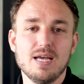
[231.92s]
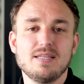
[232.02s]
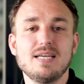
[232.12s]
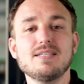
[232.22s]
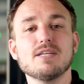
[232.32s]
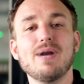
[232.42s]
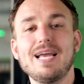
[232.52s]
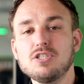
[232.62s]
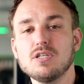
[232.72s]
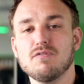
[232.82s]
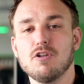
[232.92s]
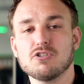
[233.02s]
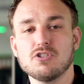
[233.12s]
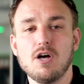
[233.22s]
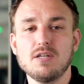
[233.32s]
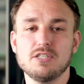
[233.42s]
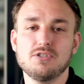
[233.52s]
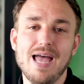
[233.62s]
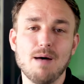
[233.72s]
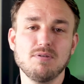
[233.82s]
The integration of Loxone
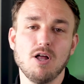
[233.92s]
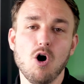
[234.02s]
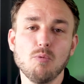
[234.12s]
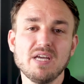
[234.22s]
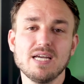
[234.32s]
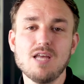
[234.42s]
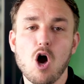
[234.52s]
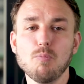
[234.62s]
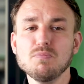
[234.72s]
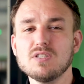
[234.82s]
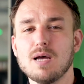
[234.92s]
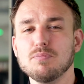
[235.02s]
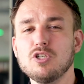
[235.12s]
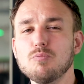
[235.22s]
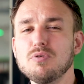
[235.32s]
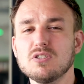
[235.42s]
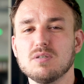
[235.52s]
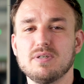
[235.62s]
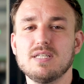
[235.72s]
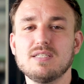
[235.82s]
into Apple HomeKit opens up new
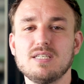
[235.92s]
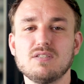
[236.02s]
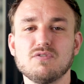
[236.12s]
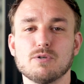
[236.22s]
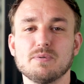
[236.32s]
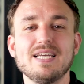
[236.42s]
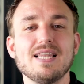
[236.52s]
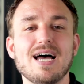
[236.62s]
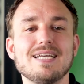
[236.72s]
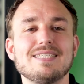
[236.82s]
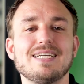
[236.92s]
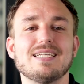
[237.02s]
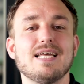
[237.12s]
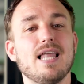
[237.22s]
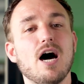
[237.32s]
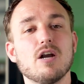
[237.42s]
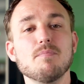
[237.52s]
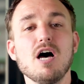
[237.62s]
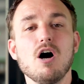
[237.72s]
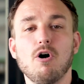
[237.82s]
possibilities for realizing an
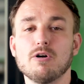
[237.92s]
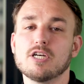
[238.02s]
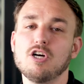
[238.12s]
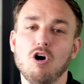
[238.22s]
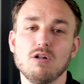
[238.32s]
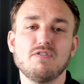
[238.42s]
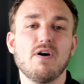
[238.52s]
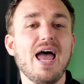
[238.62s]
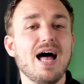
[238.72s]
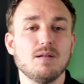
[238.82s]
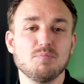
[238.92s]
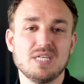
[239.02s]
alarm or a call for help.